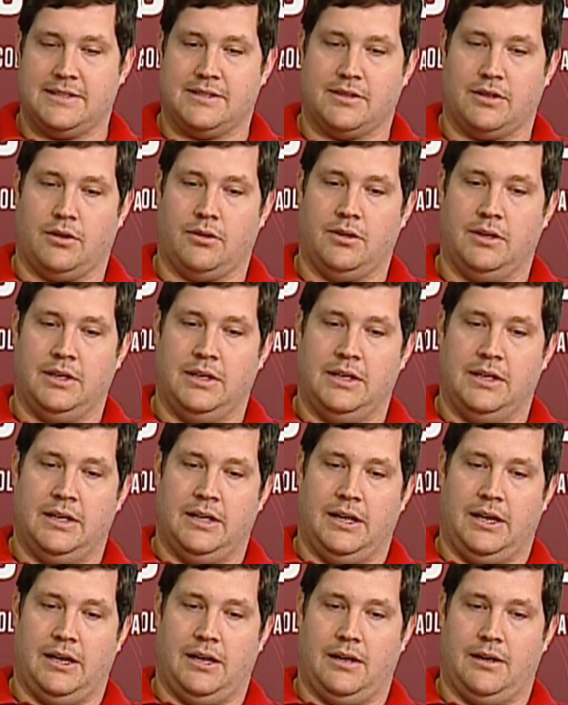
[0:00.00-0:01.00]
So,
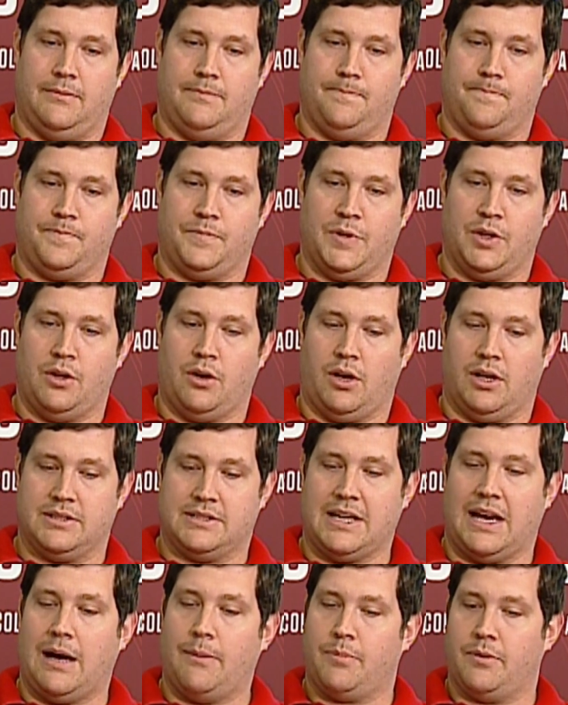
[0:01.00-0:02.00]
on
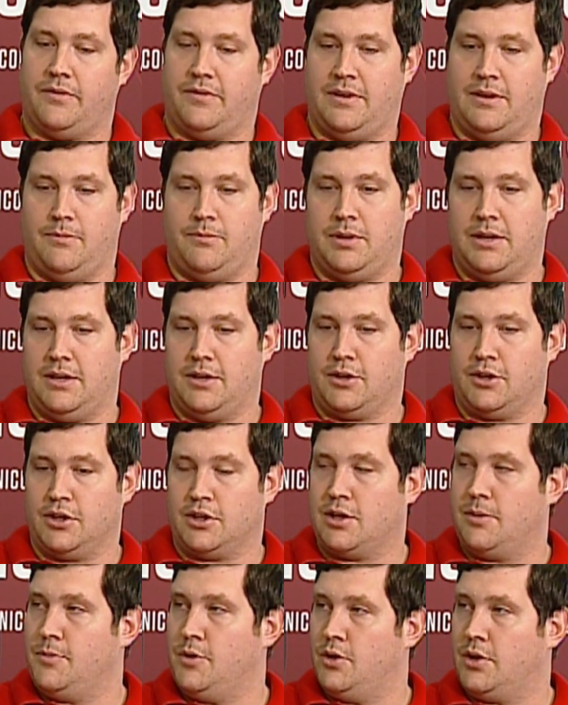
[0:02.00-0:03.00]
top of him being a good
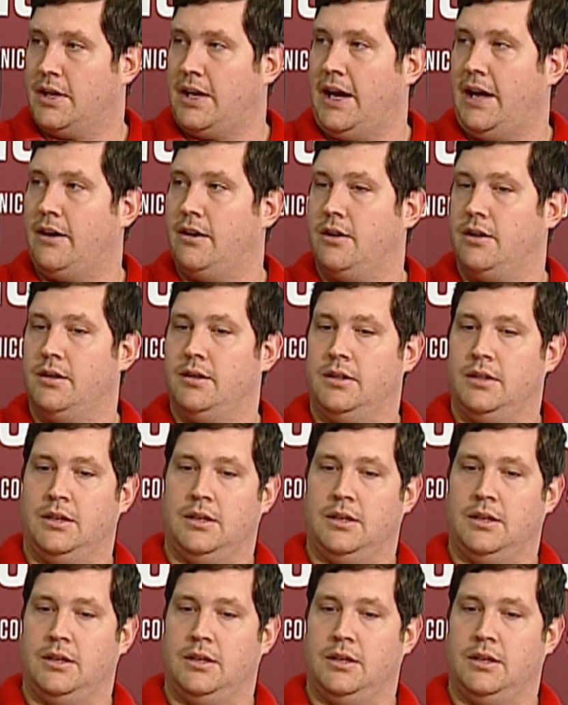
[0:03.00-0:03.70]
communicator,